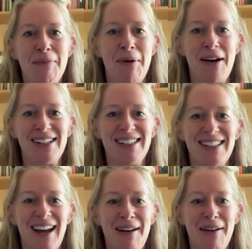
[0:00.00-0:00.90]
but
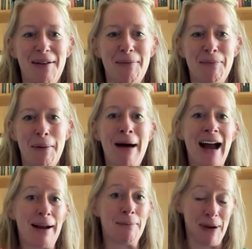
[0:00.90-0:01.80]

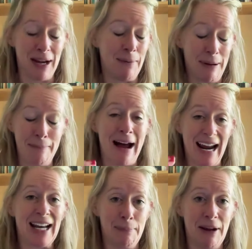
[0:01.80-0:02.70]
it'll
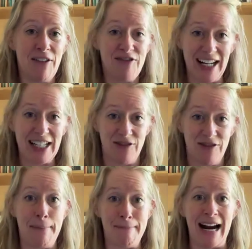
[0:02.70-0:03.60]
be
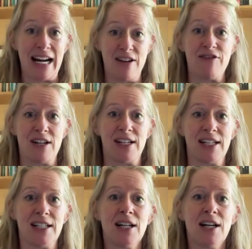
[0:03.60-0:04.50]
effectively
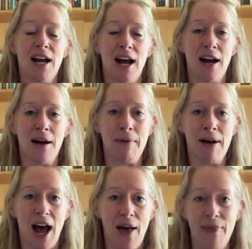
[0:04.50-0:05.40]
magnified, and
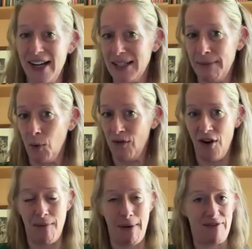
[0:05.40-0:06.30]
that's something we've
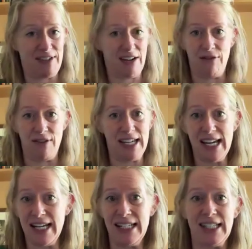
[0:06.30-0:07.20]
known about for several
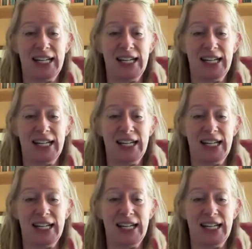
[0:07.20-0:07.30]
years.